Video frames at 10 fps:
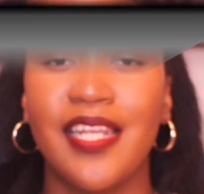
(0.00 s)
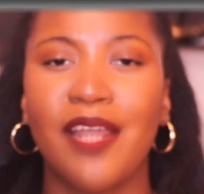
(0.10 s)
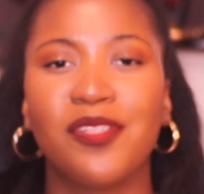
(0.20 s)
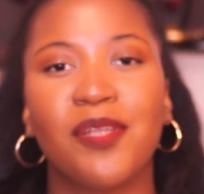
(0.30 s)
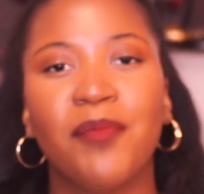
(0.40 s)

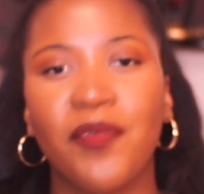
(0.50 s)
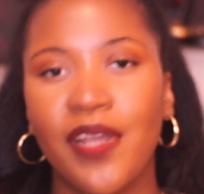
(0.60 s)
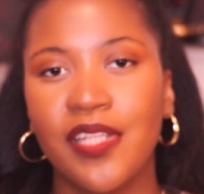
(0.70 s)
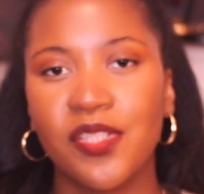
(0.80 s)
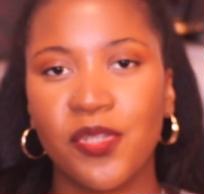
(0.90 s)
Now jumping
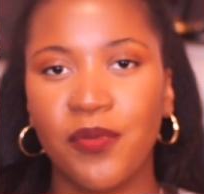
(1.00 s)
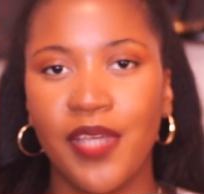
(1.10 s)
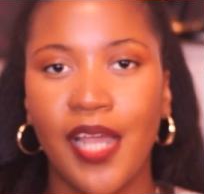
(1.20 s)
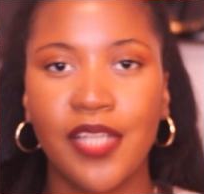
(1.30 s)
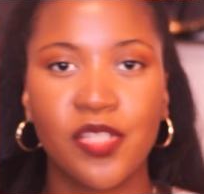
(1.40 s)
right into
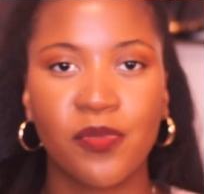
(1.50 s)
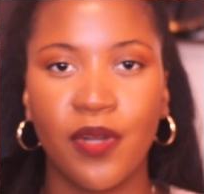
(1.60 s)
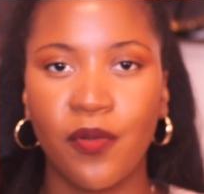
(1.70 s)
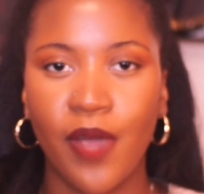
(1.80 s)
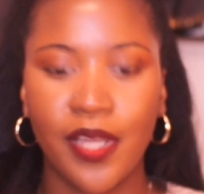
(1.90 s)
it, I just
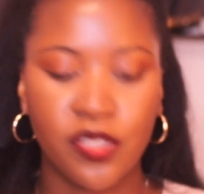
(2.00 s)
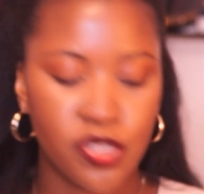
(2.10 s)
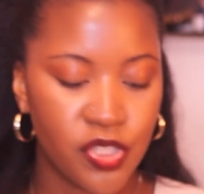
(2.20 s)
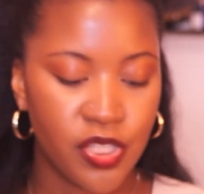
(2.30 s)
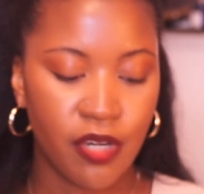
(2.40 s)
want to go ahead and
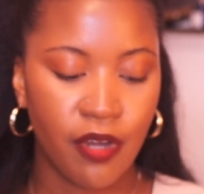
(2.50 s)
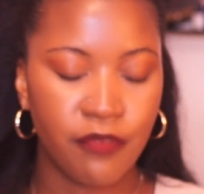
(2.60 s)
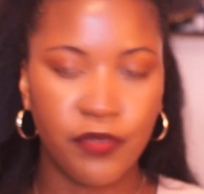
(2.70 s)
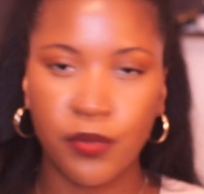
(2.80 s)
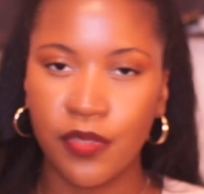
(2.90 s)
just share a
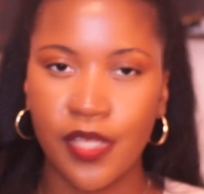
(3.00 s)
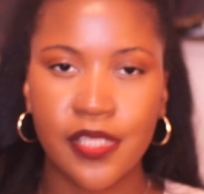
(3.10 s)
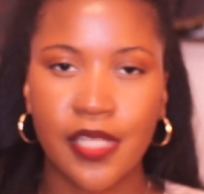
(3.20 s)
few things.